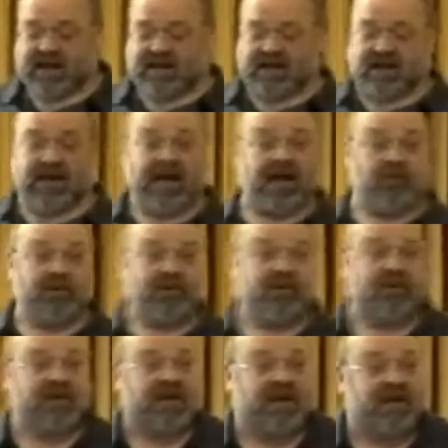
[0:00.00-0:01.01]
how we do
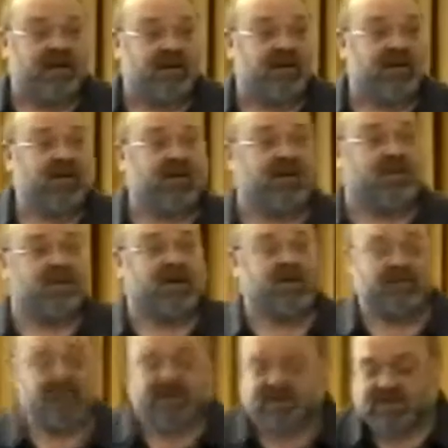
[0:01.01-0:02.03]
that in a minute,
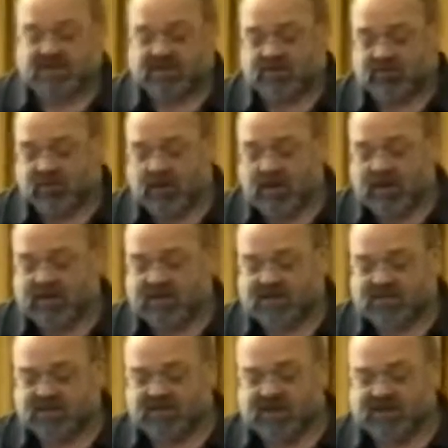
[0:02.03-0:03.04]
because it requires some
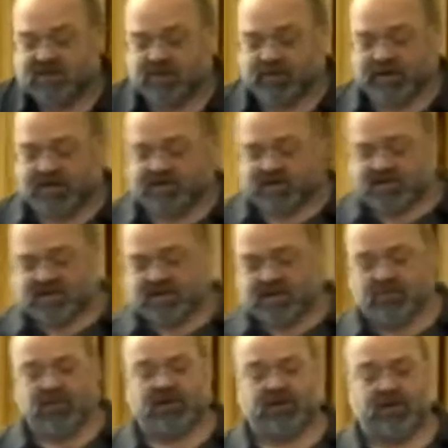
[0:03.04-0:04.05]
special processing.
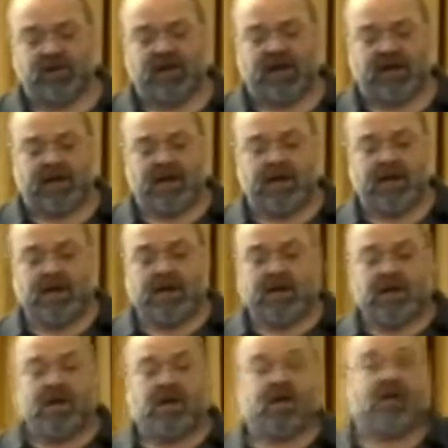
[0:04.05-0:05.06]
We do that.
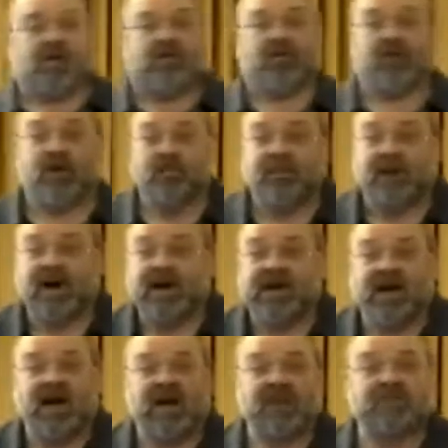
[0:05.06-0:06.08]
Third-party
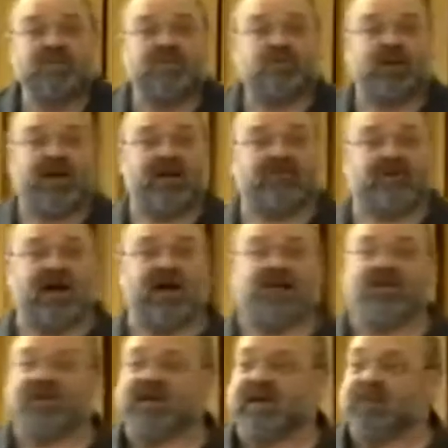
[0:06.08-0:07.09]
items, we have data
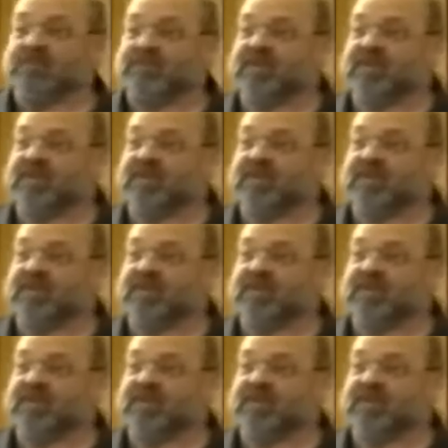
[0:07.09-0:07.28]
that comes in